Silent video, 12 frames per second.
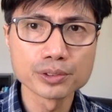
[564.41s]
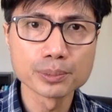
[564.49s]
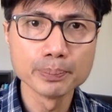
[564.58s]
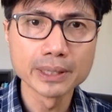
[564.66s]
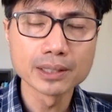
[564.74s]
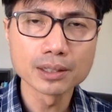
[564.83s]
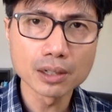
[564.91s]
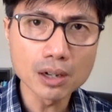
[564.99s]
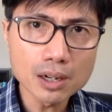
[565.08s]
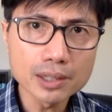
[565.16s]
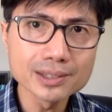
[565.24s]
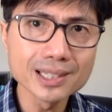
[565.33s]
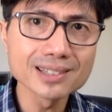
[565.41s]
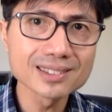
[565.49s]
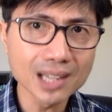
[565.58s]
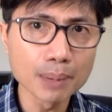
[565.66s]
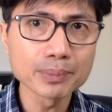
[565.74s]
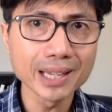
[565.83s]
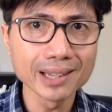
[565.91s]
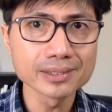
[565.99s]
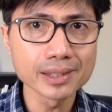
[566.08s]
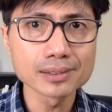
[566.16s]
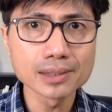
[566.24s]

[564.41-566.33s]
because in some cases,